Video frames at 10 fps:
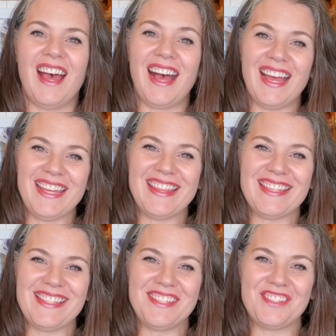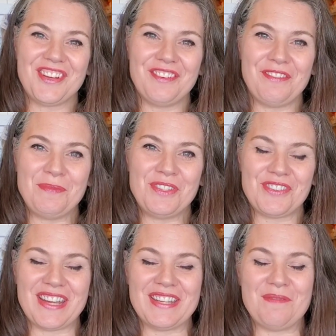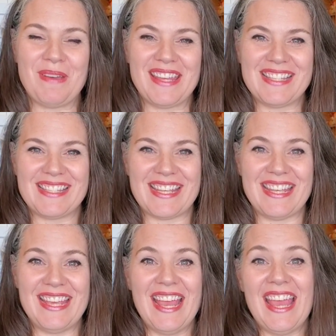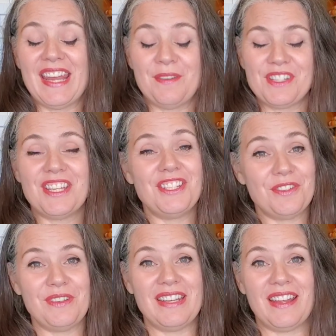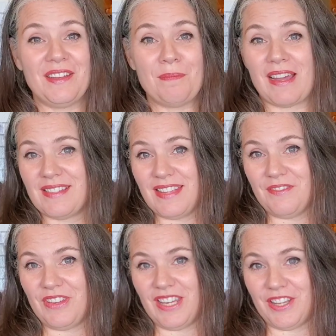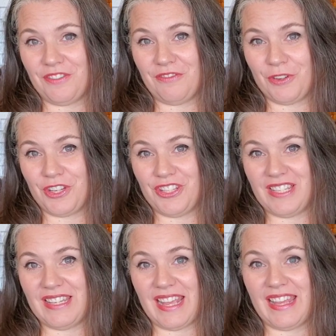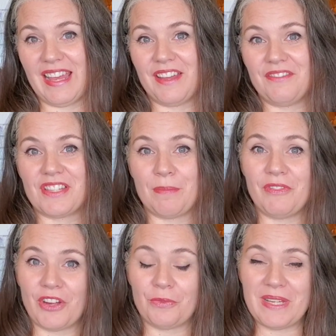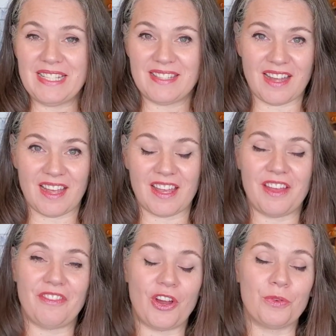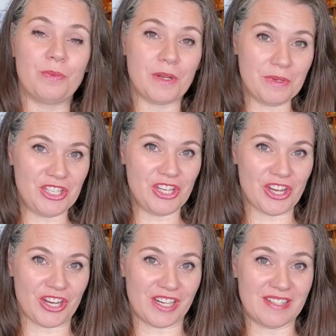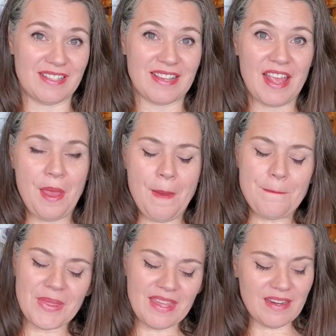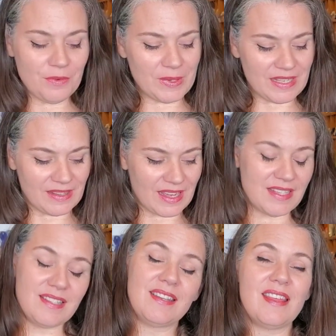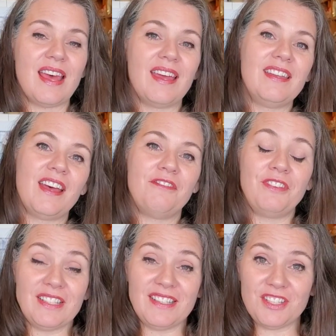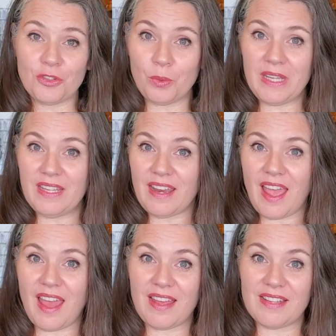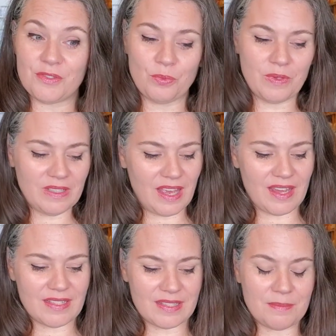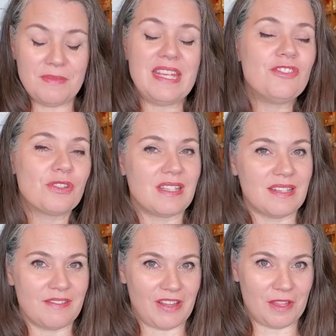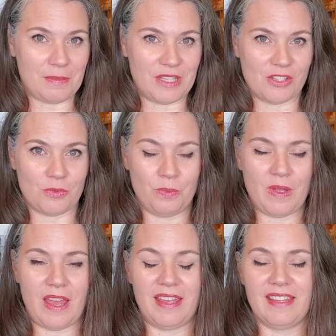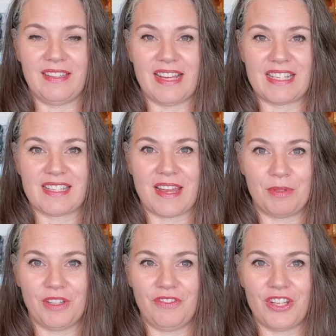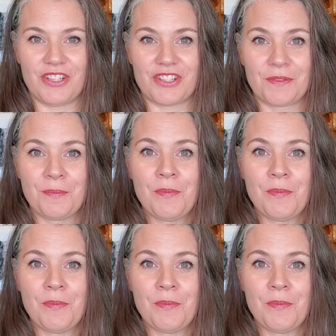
Hi, this is Tara from Stranded by the Sea. I was going to do an unboxing video for you today of some of our restock of our Rowan yarns. But then I realized that felted tweed has really had some interesting developments in the last couple of years.